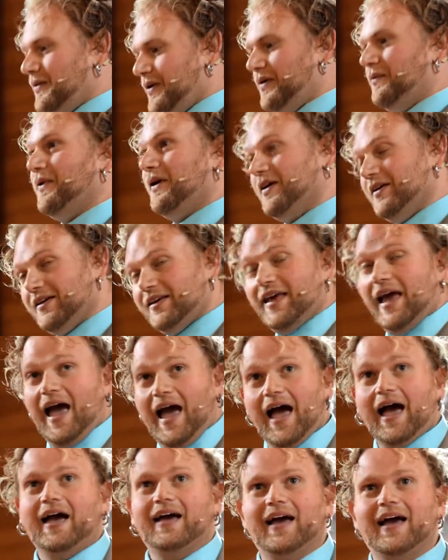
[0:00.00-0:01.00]
"Well,
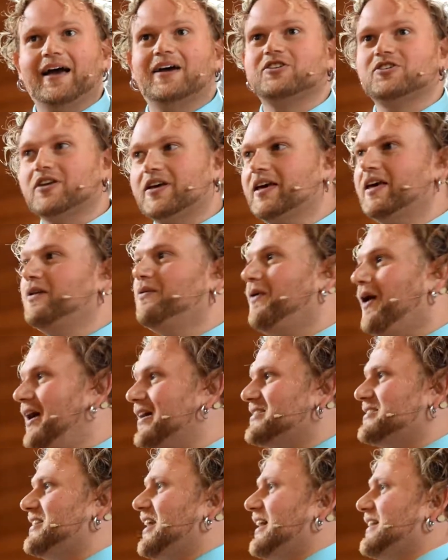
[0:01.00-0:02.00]
yeah, actually, he
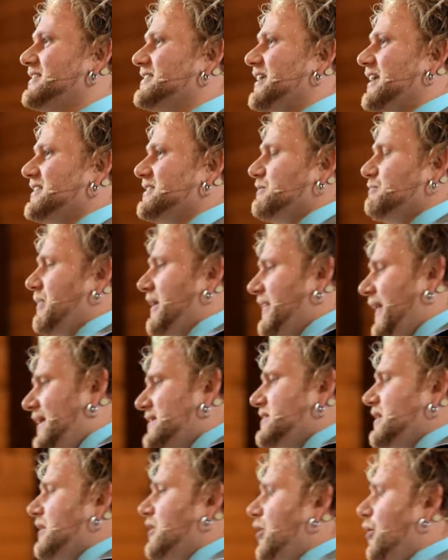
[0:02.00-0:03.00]
was," Dad says. "But
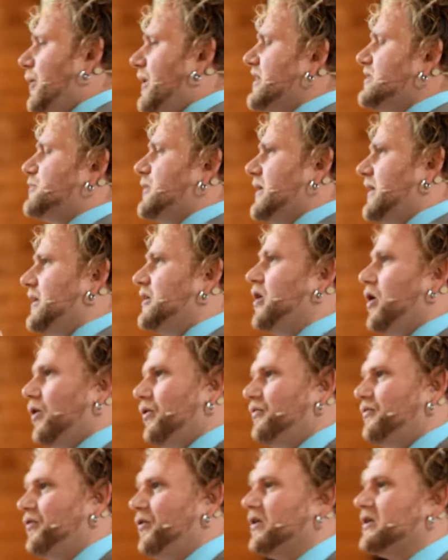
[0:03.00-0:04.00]
that's, what he's really
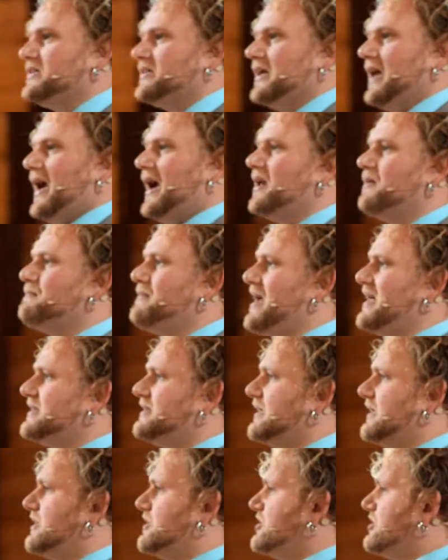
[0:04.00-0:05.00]
known for is he had a
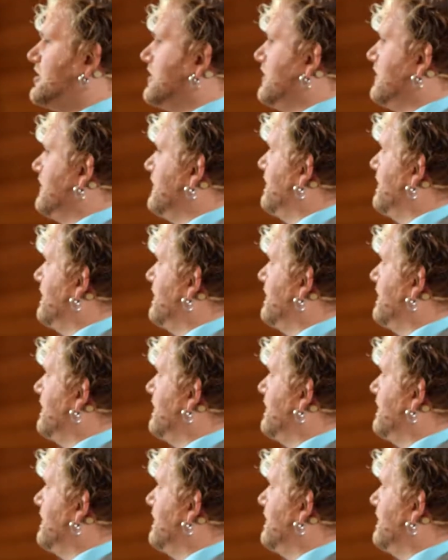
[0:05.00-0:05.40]
message.